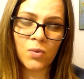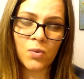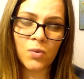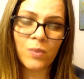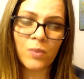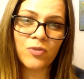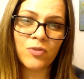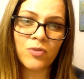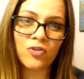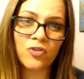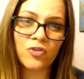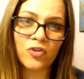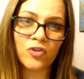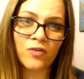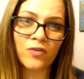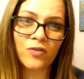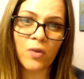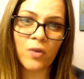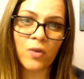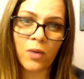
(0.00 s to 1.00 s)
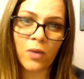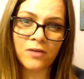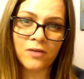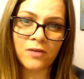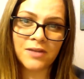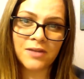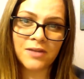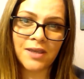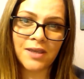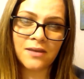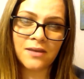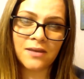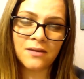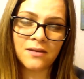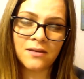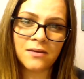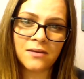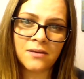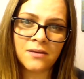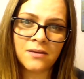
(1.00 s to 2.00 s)
Women deserve equality.
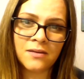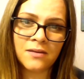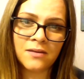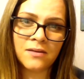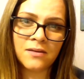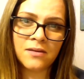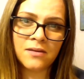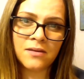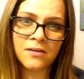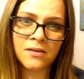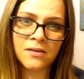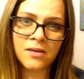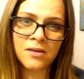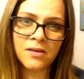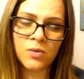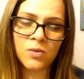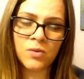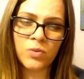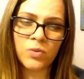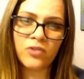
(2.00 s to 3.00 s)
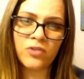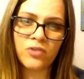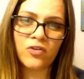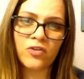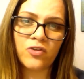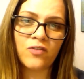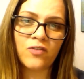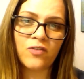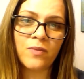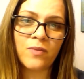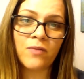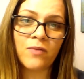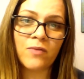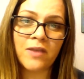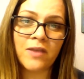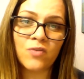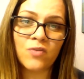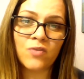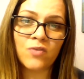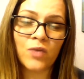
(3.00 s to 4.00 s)
We deserve to be
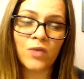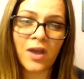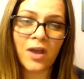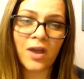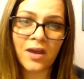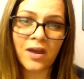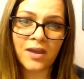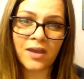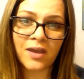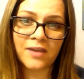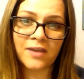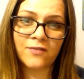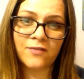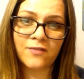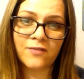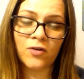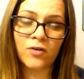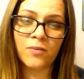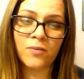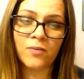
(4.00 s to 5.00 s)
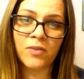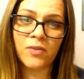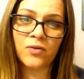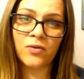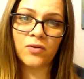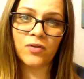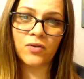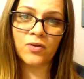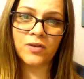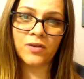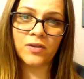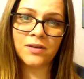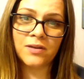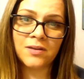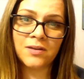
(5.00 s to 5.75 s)
raised on high for our motherhood,